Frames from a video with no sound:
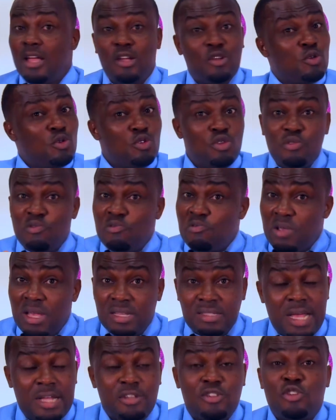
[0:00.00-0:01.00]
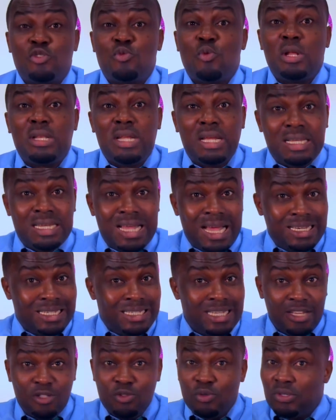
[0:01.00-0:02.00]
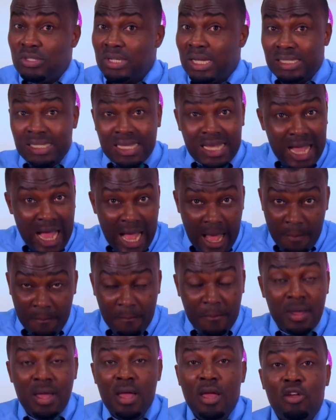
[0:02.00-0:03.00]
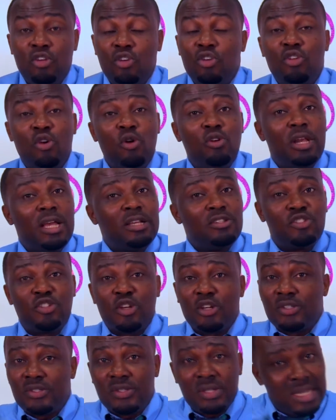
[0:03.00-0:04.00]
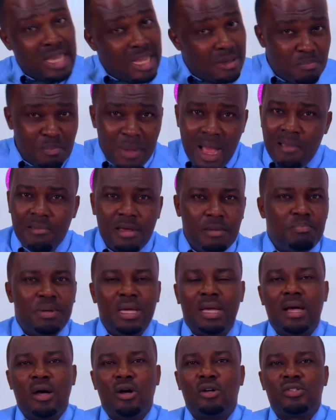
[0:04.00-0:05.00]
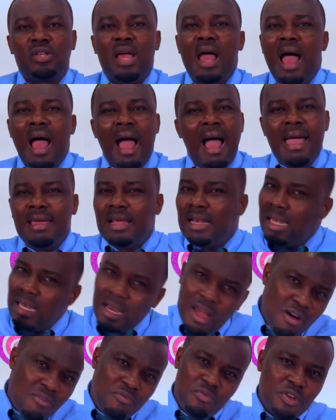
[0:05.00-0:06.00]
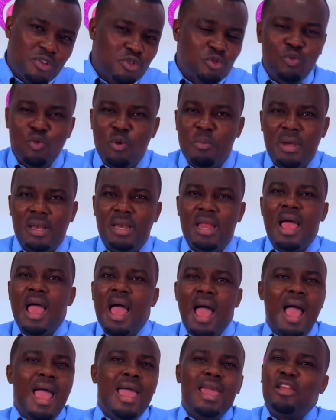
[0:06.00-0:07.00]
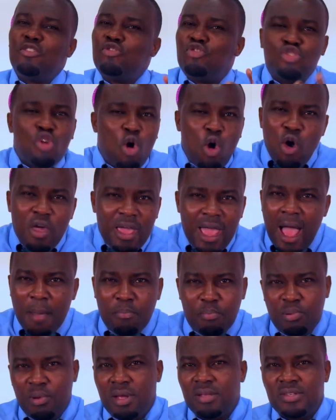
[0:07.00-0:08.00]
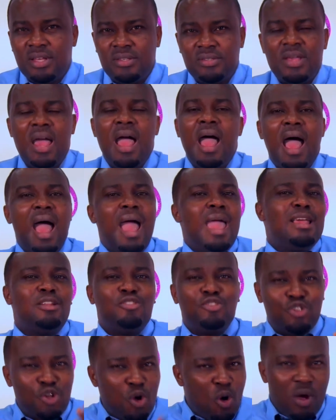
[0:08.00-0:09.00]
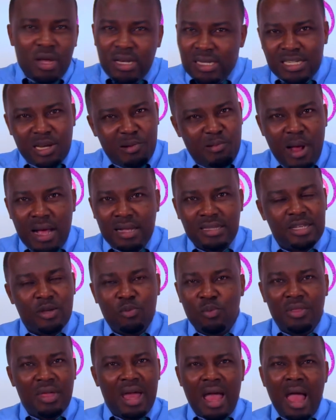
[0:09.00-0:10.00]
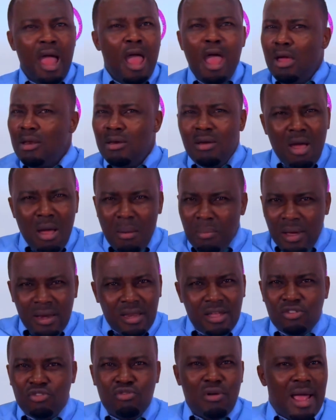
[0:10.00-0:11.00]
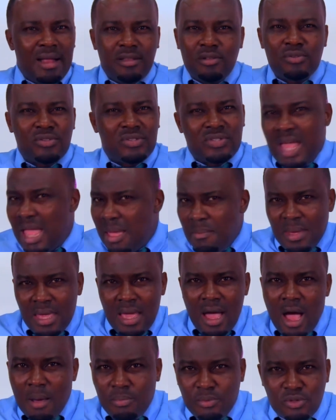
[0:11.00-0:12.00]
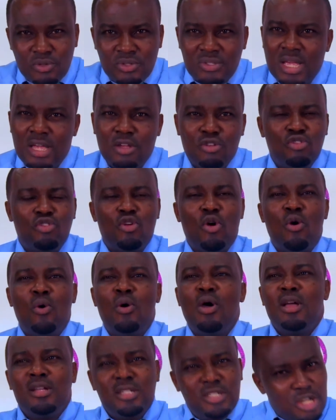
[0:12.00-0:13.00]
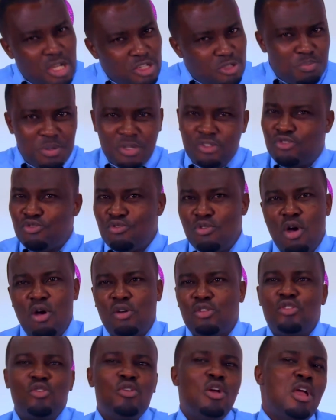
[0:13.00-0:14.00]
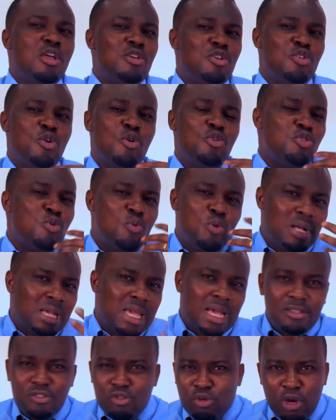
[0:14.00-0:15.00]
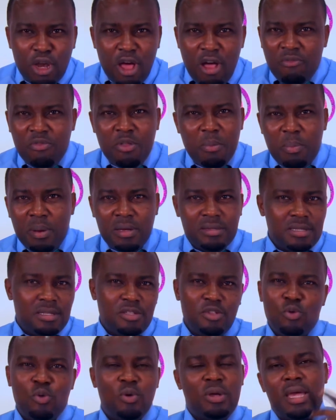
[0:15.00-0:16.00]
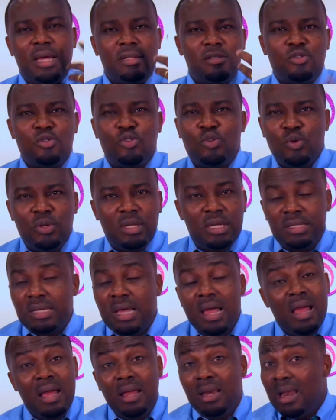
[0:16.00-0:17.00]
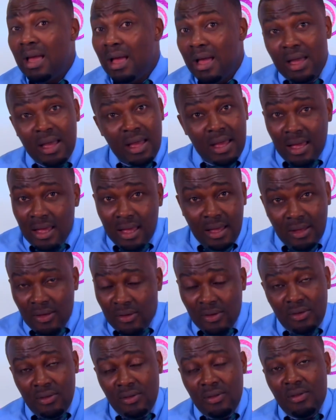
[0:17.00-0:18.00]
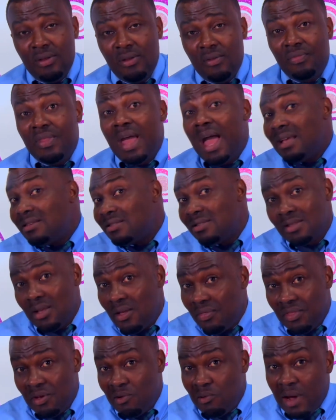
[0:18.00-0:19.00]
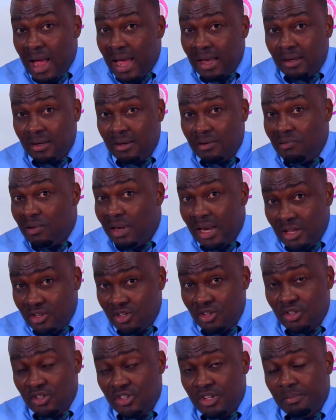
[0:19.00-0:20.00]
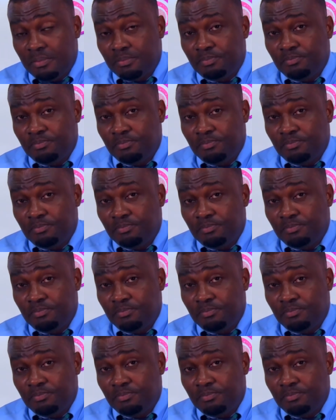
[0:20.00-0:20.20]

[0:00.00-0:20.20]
couldn't rest. I just wanted that day to just come. You know, let's just get married because I love this woman. I enjoy her presence. I enjoy interacting with her. Nobody tried to stir me up to say, you know, just be strong. You know, you will get to love the person. You will get to do this. No, that's not the right relationship.